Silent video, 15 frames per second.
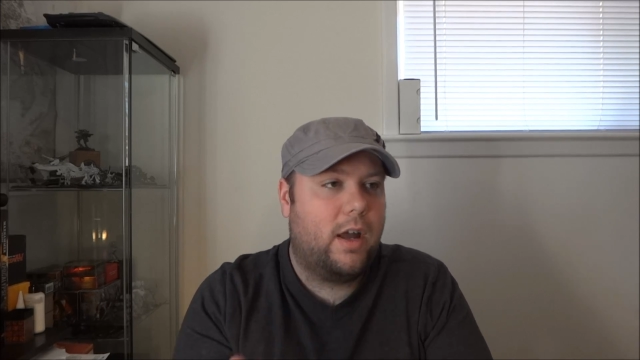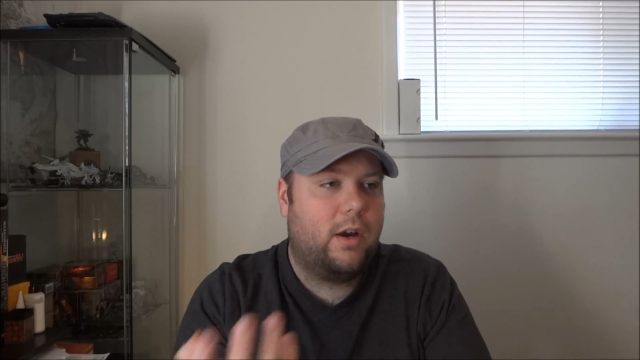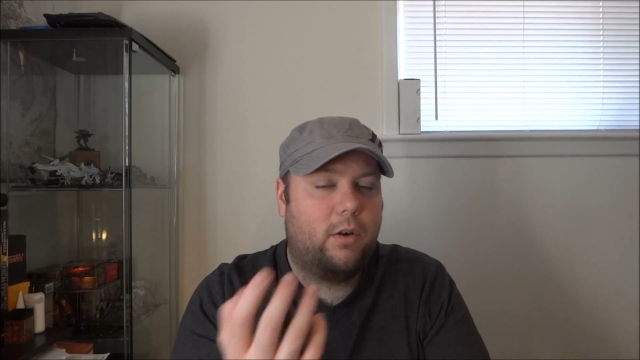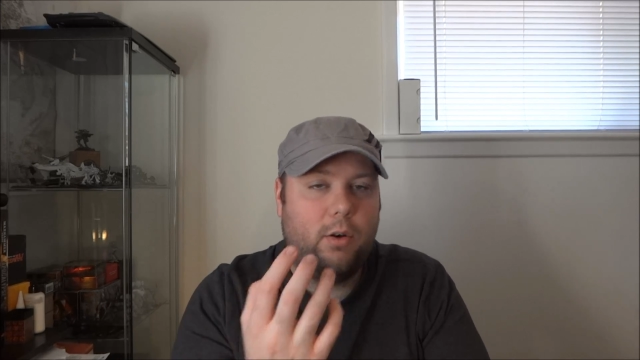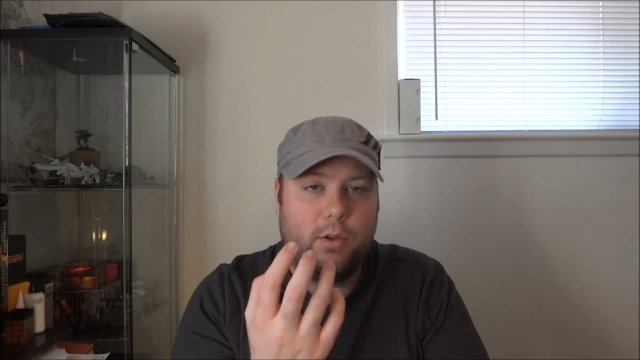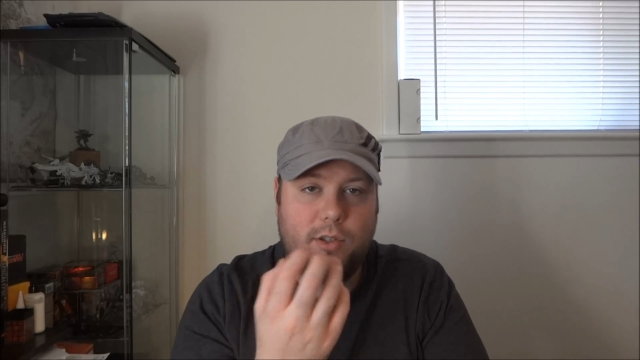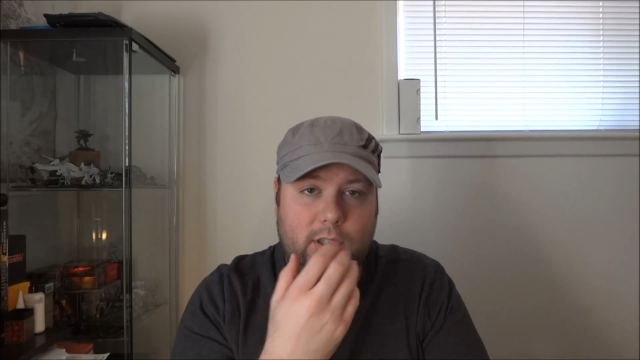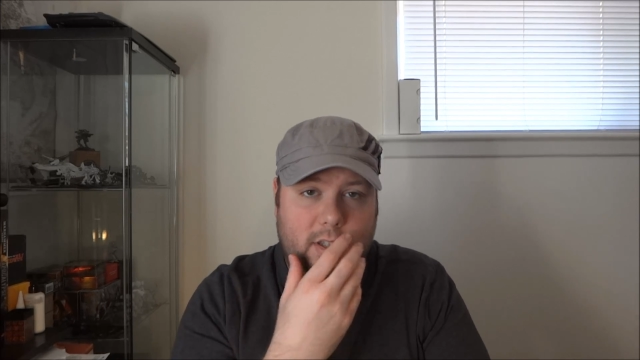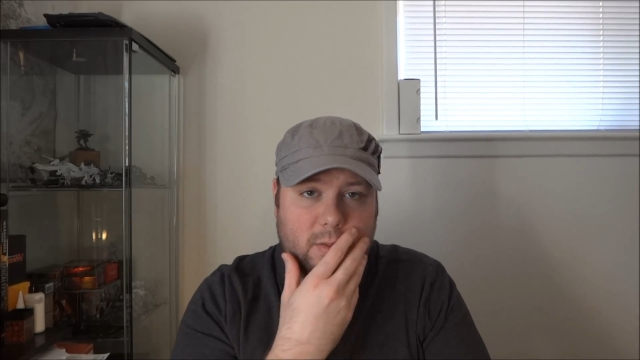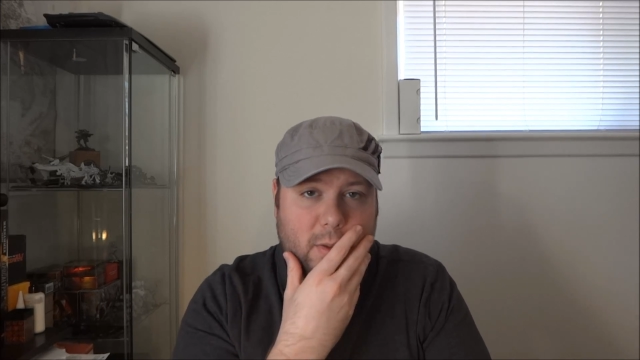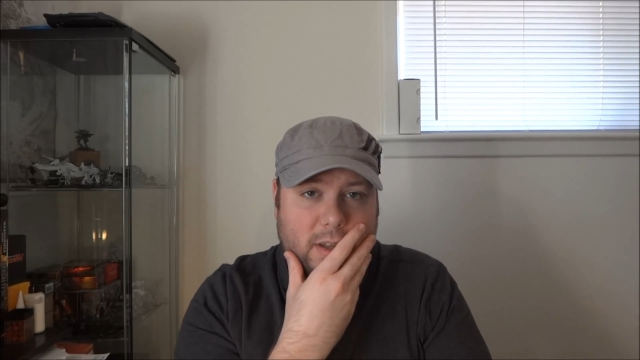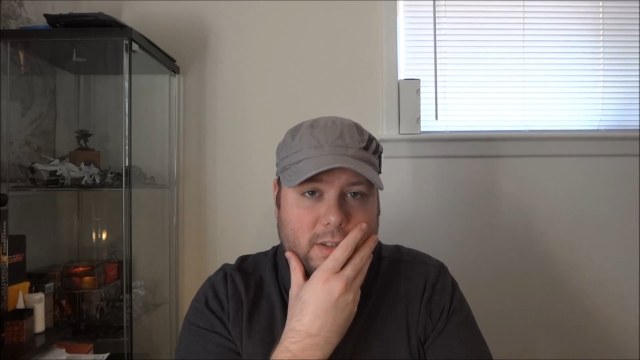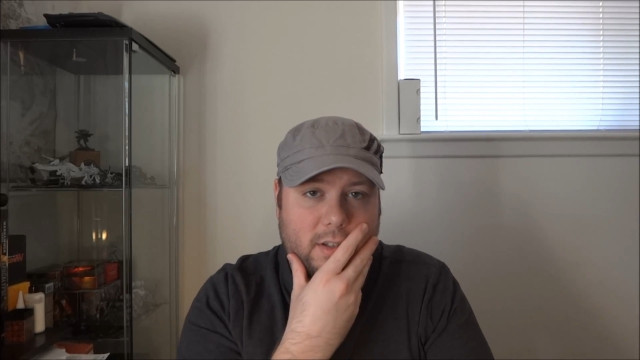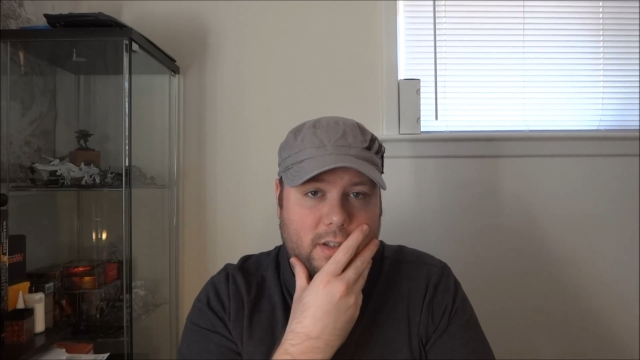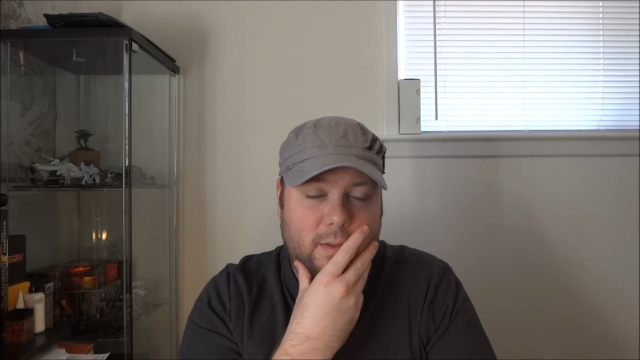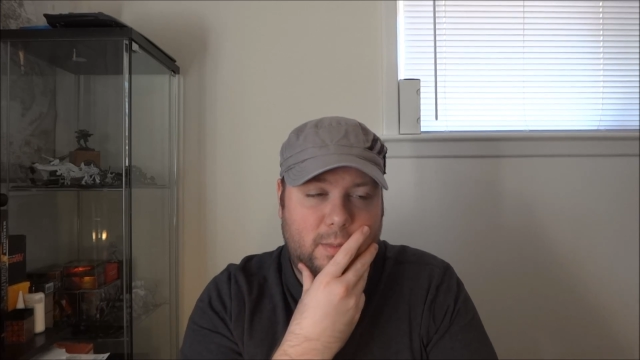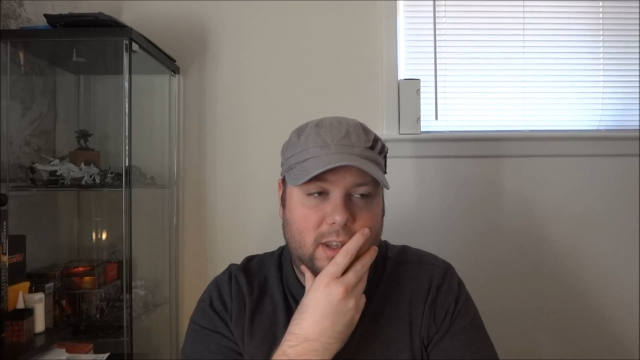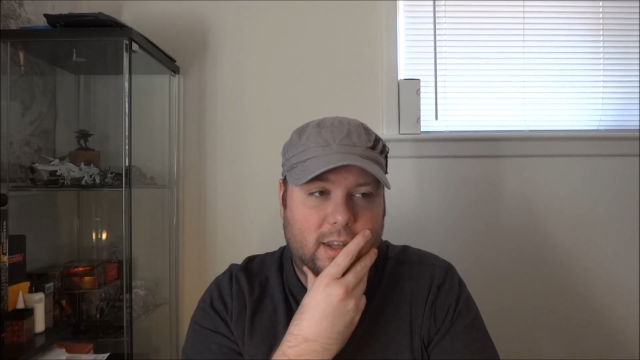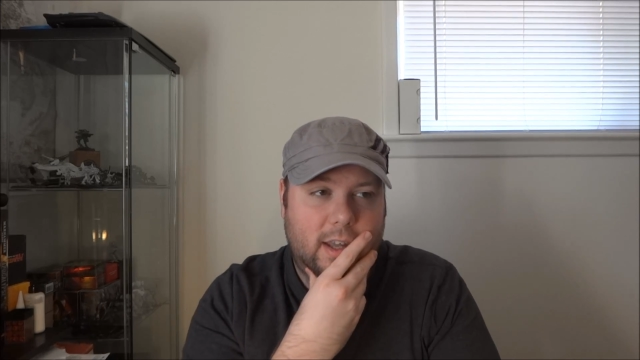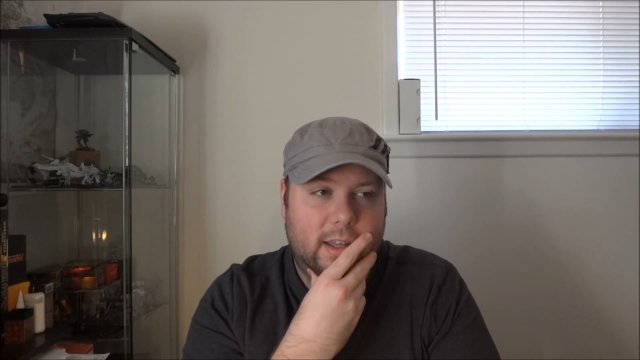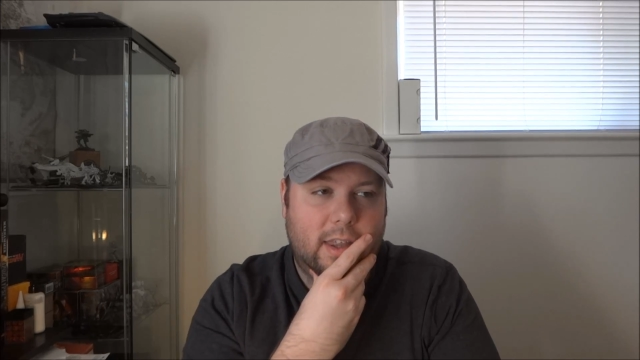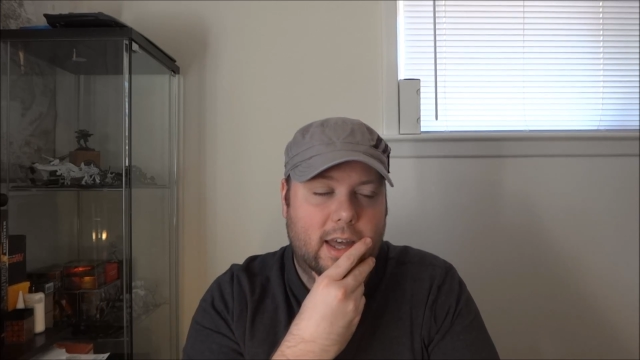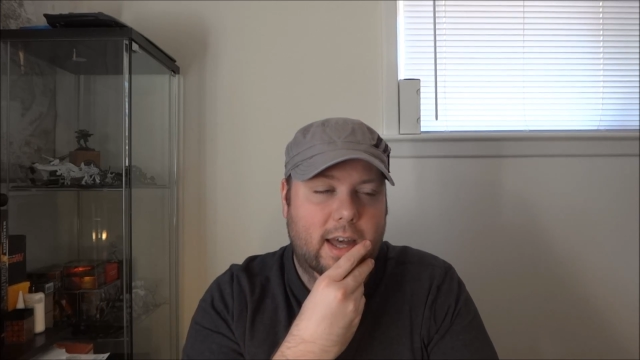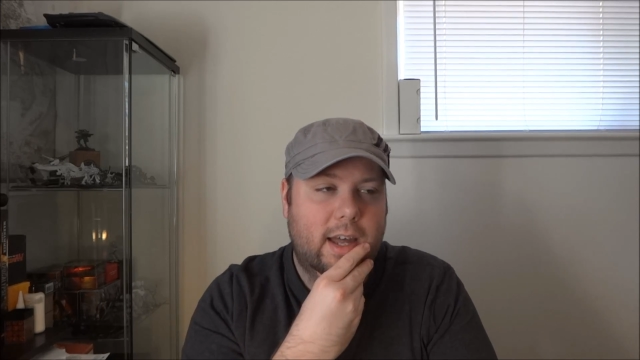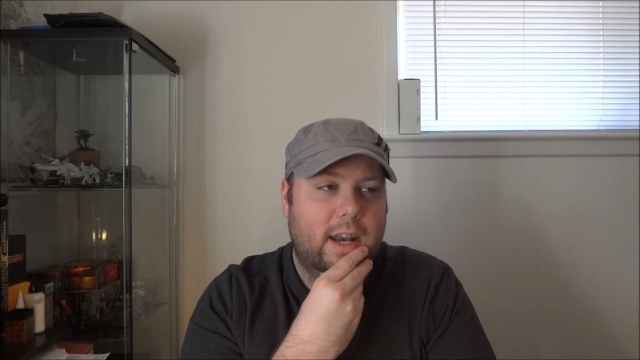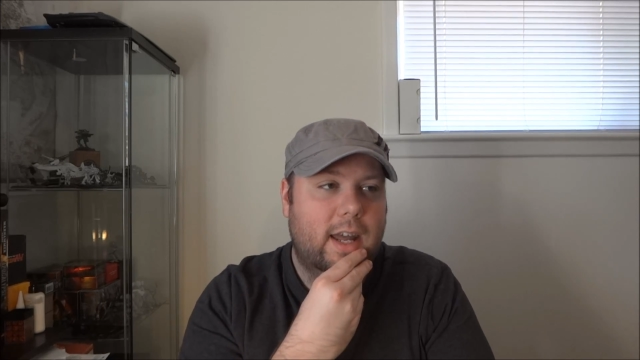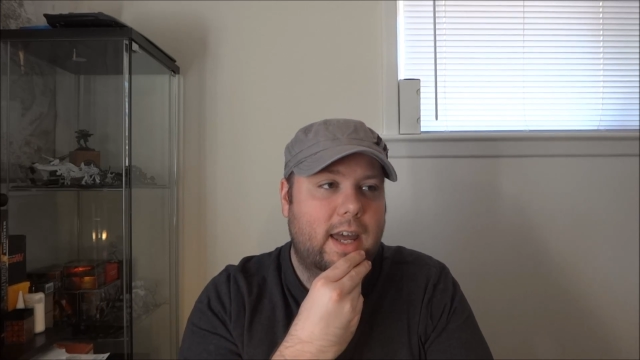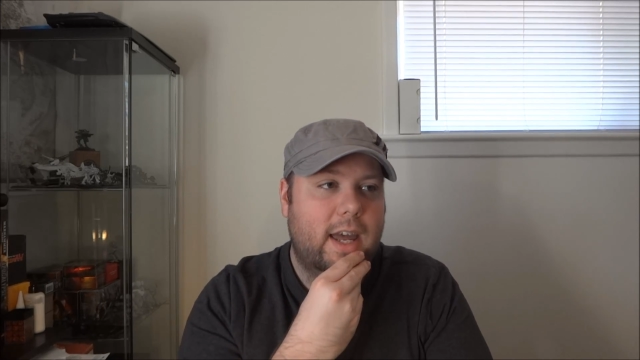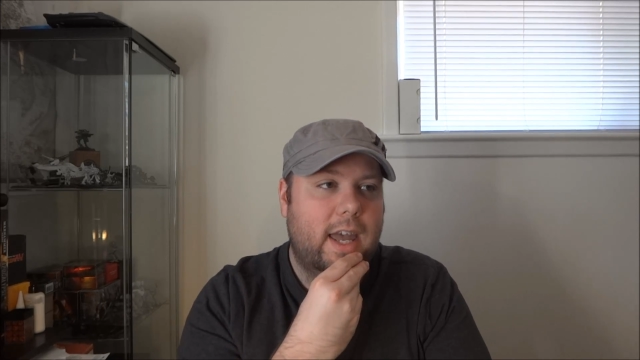I don't know, 6 months or something like that,